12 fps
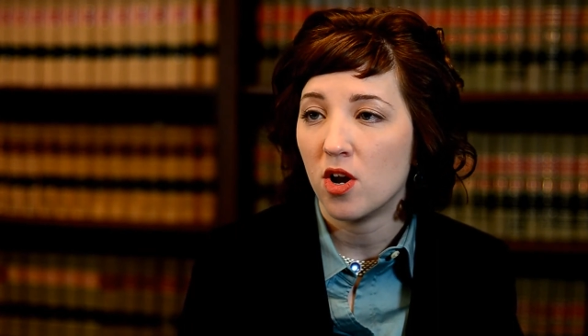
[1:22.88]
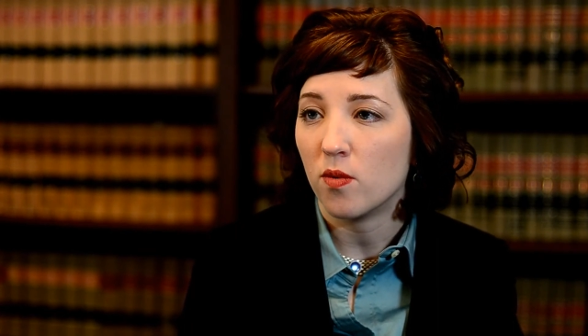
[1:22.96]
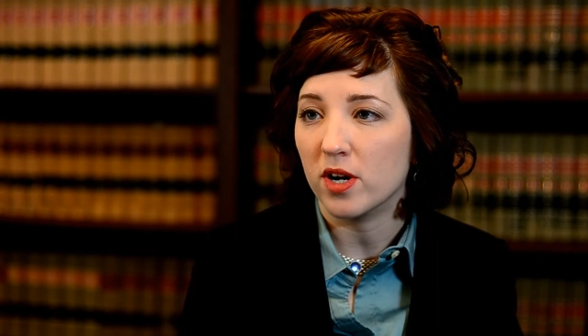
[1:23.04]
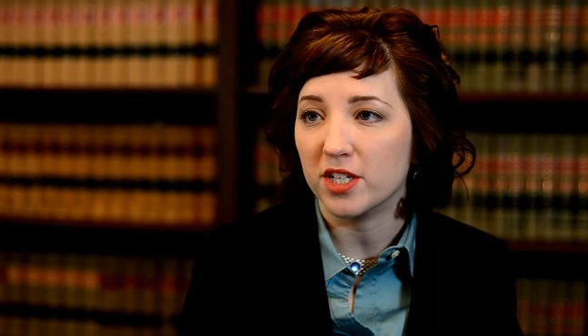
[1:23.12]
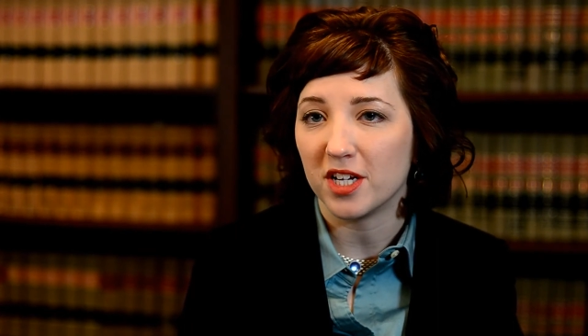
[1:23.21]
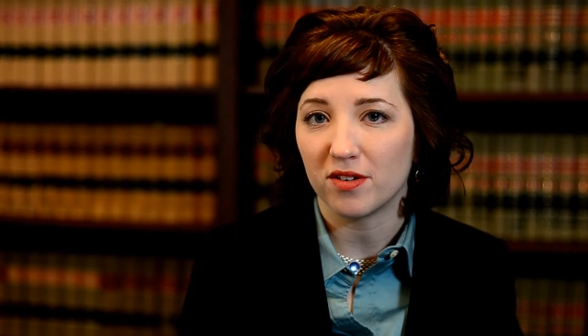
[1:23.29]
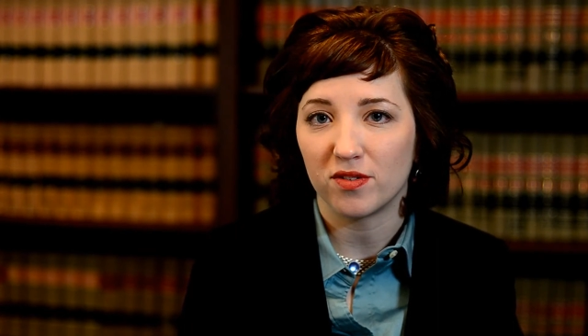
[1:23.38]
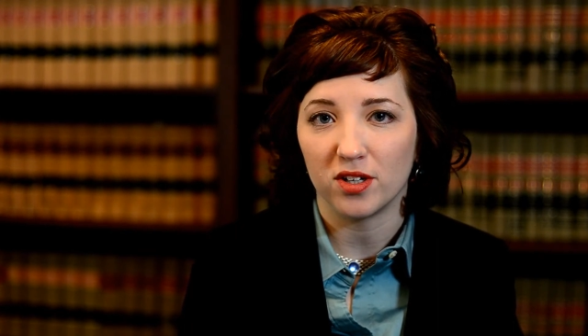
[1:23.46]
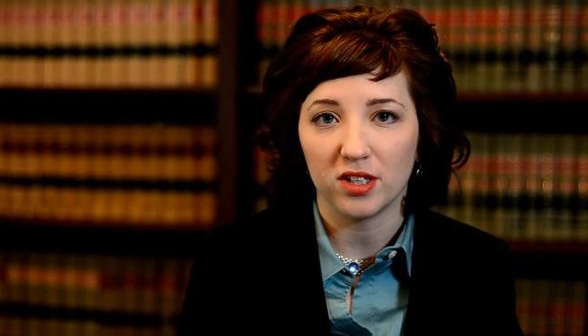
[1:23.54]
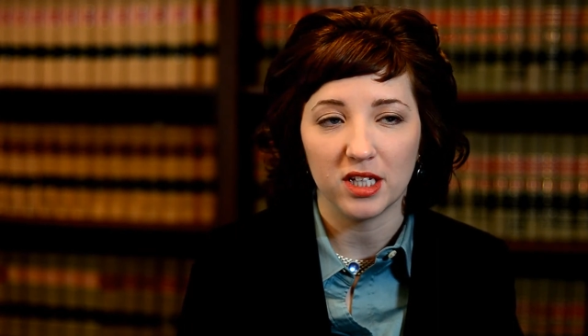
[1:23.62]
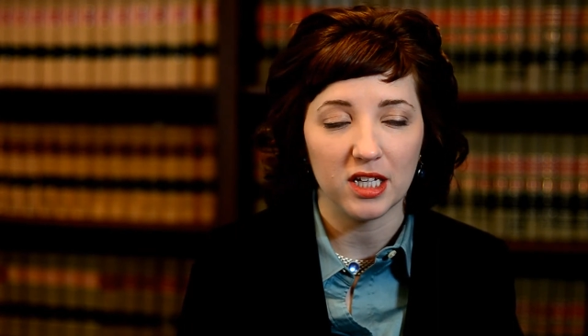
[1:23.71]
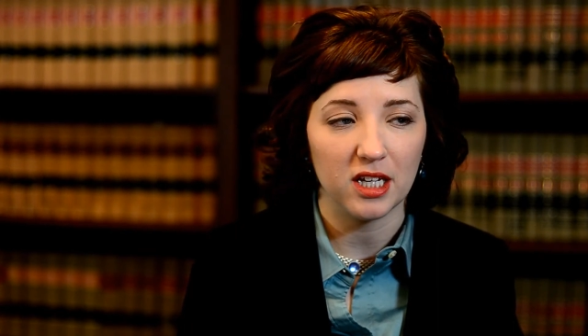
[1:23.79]
we
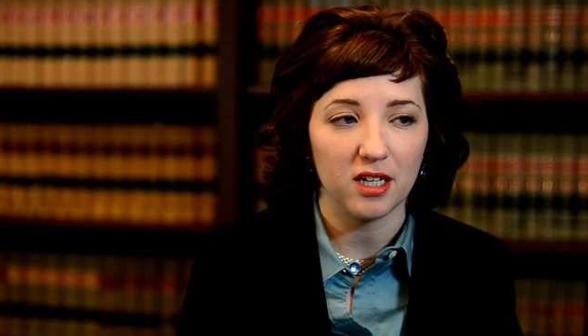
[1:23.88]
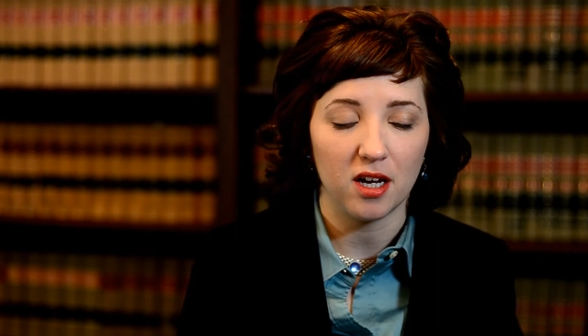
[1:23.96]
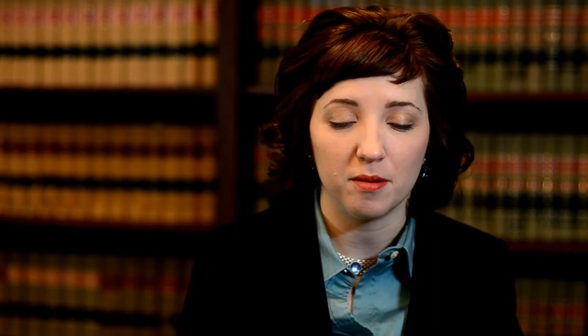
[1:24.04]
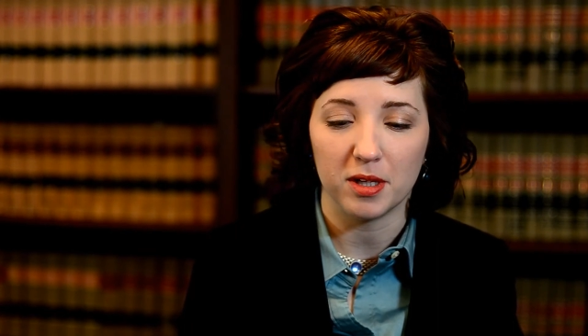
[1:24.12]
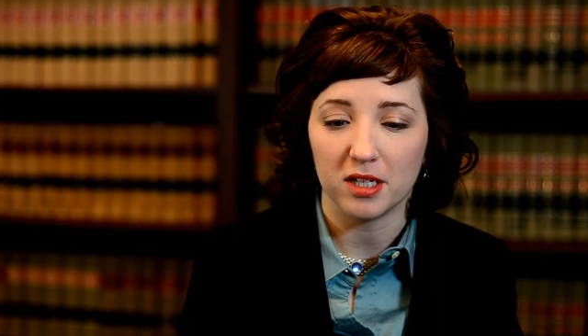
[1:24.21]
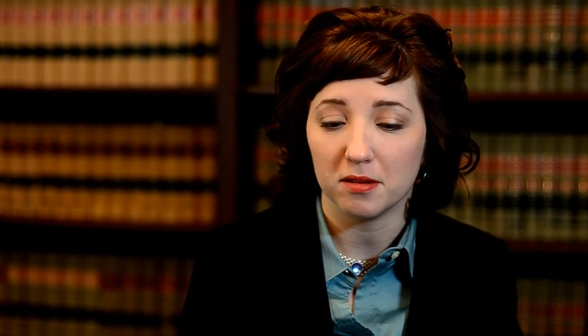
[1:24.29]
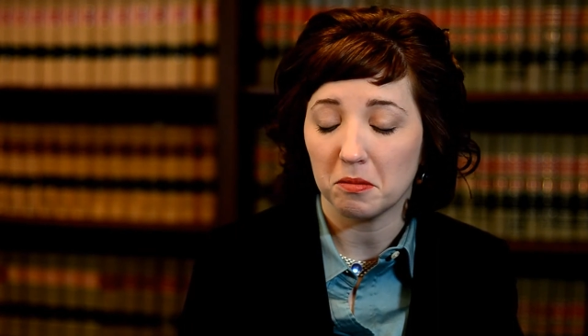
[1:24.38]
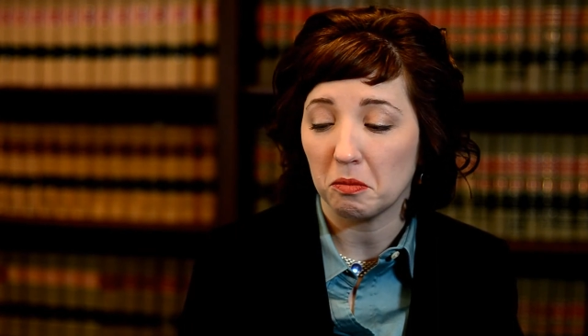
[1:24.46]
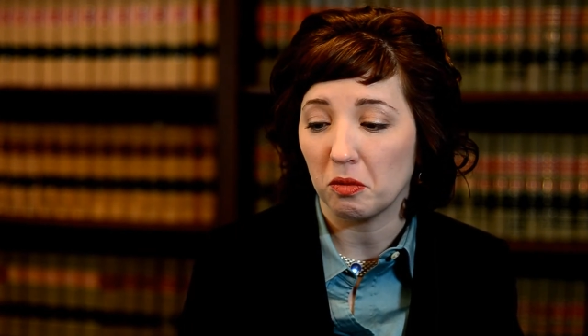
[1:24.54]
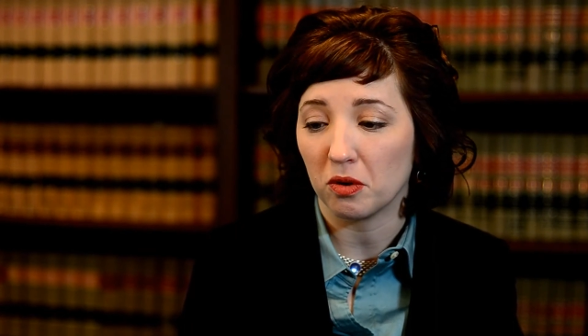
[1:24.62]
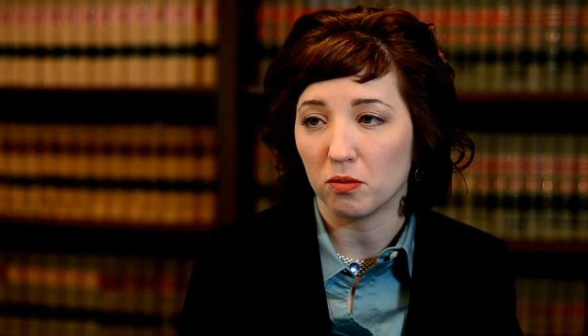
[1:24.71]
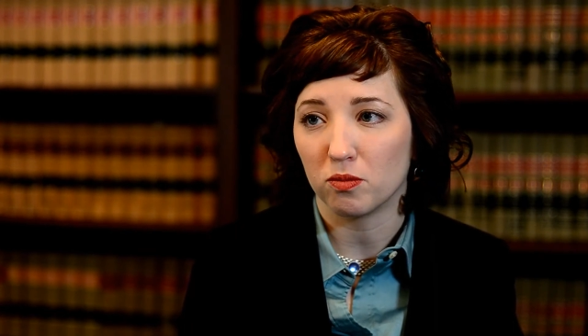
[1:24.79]
definitely, I mean,
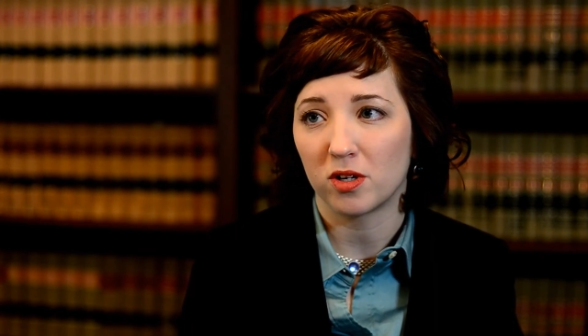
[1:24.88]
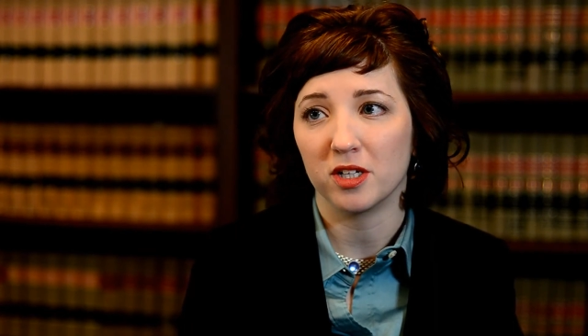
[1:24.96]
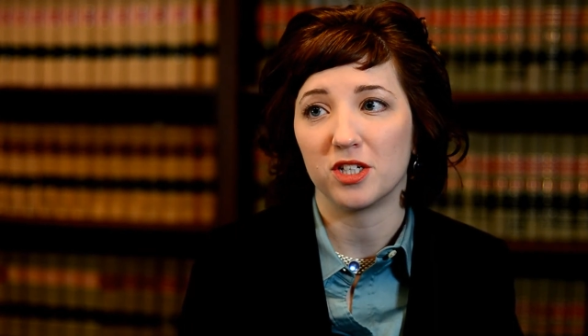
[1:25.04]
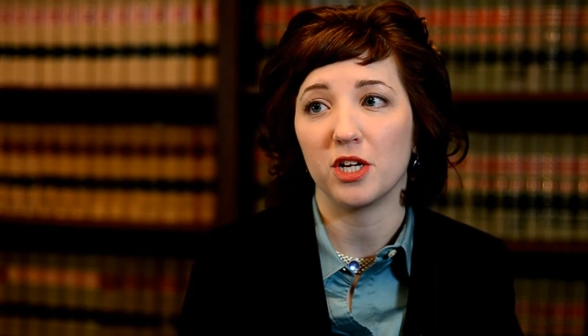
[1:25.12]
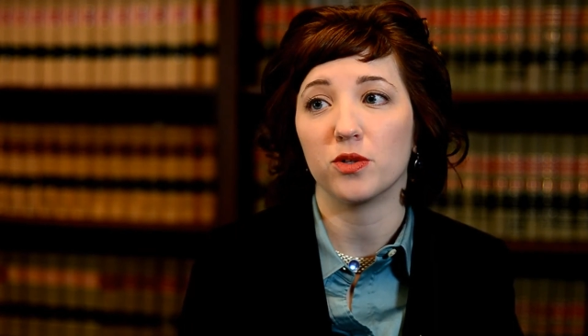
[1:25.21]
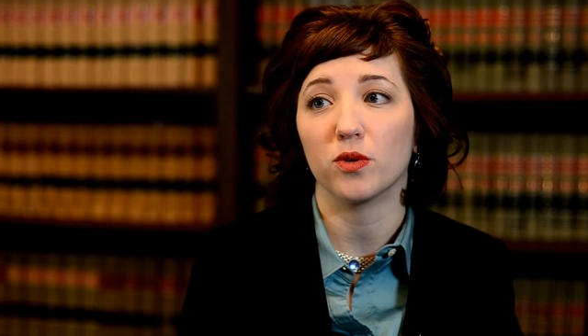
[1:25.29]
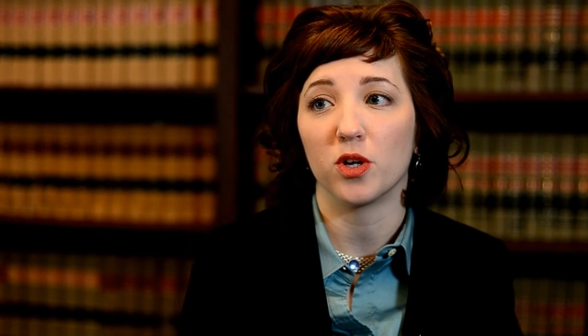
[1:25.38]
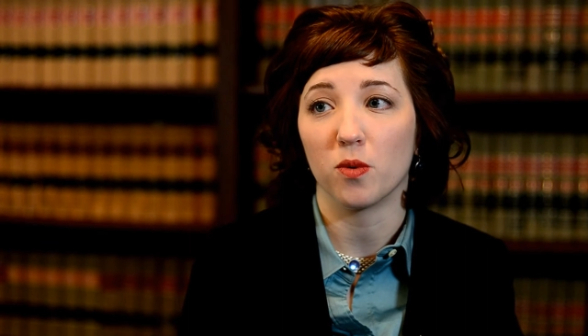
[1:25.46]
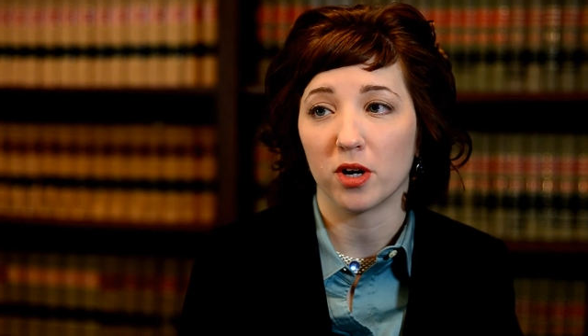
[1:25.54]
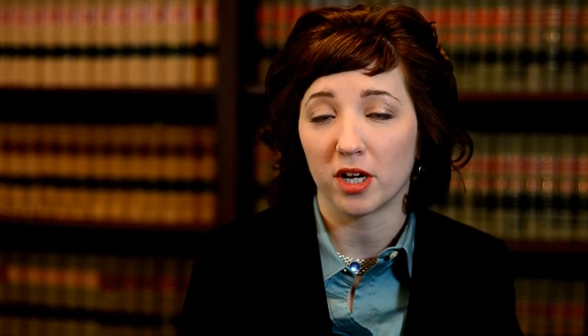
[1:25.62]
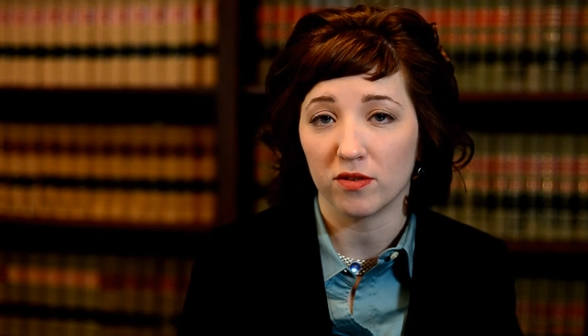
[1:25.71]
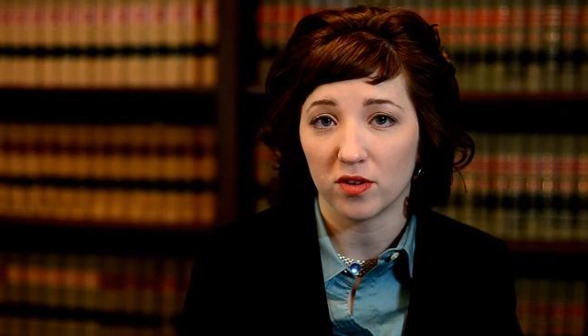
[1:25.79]
we're continually
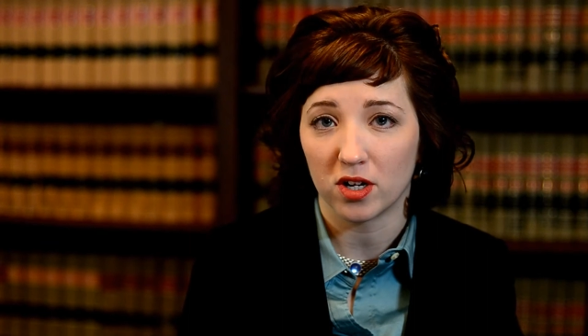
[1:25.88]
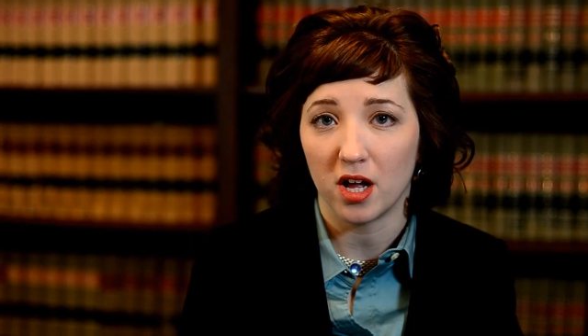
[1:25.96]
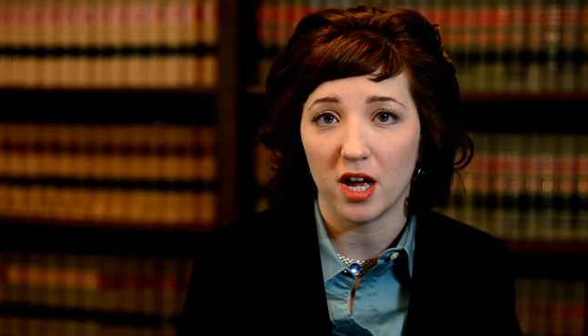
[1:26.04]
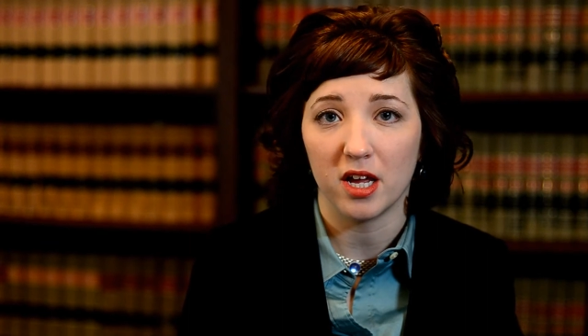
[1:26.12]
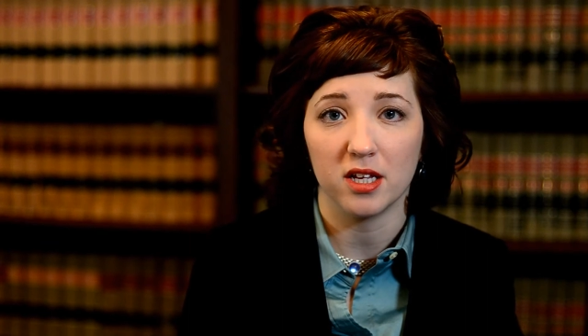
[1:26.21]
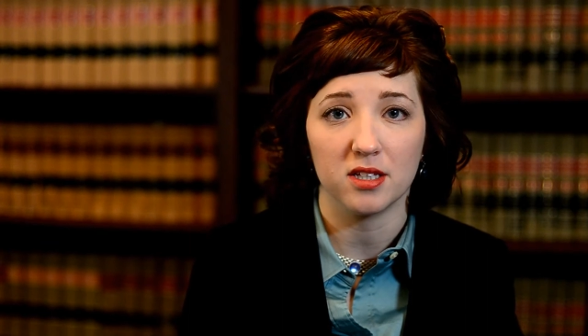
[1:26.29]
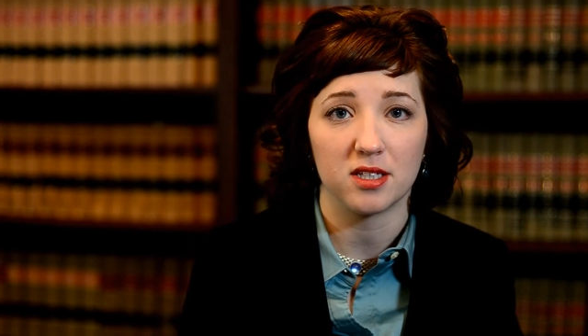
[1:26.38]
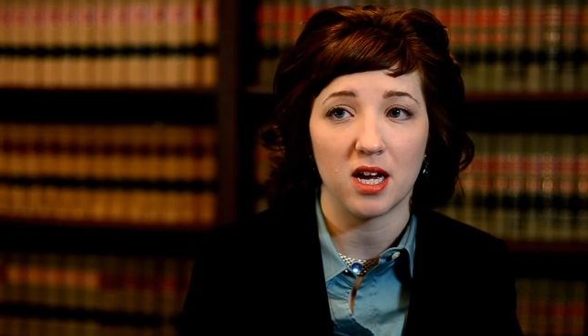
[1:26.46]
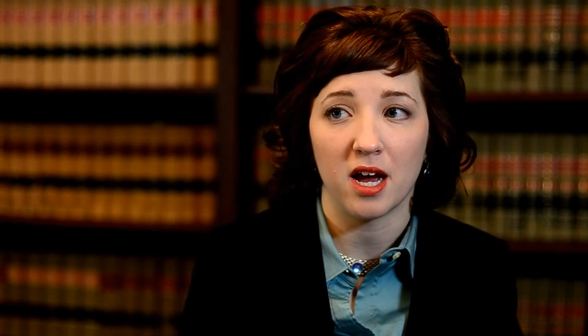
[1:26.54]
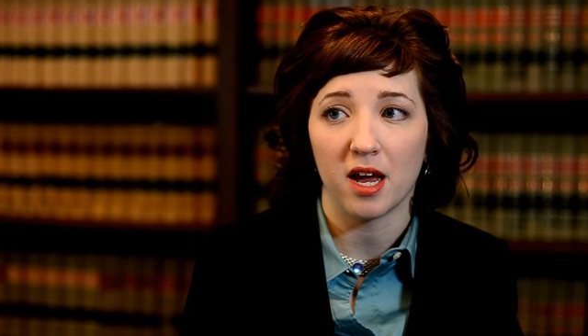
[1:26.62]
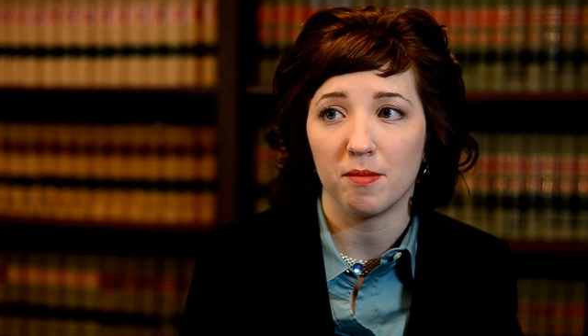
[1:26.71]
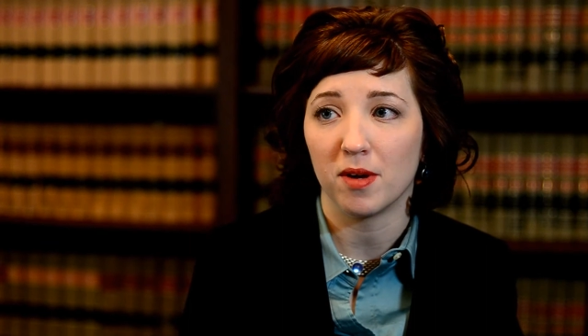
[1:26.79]
working for clients.
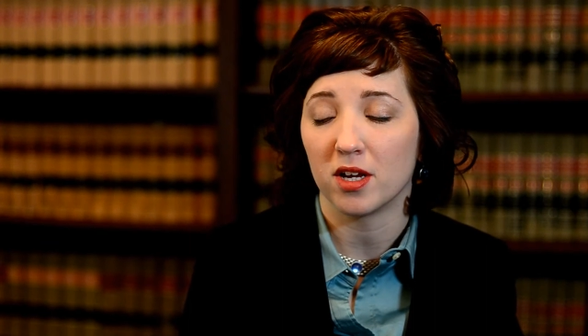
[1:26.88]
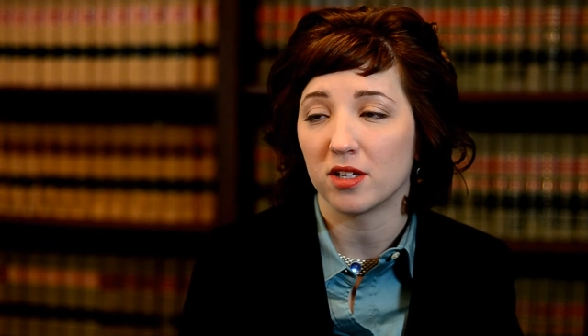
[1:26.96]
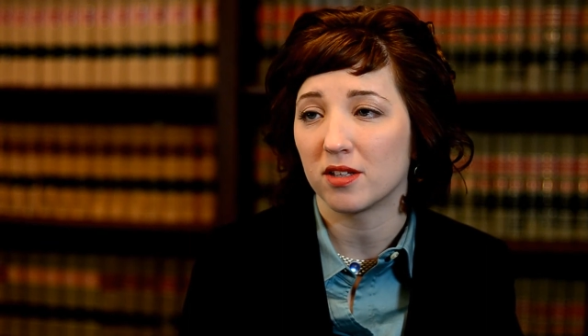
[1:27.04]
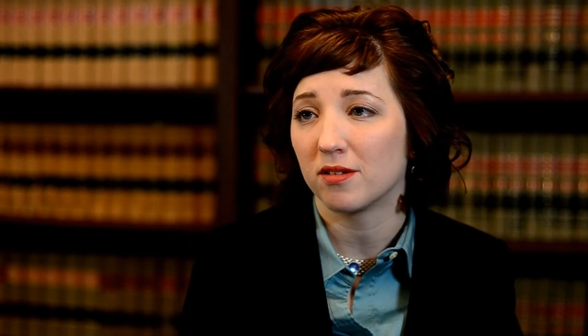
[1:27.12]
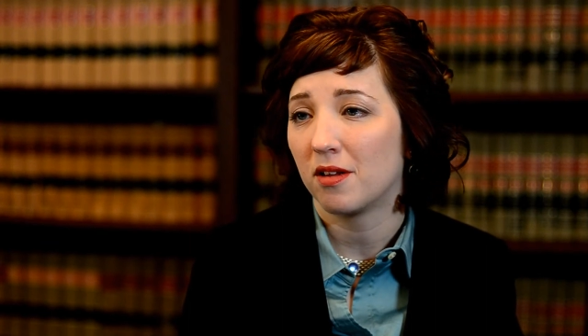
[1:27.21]
I make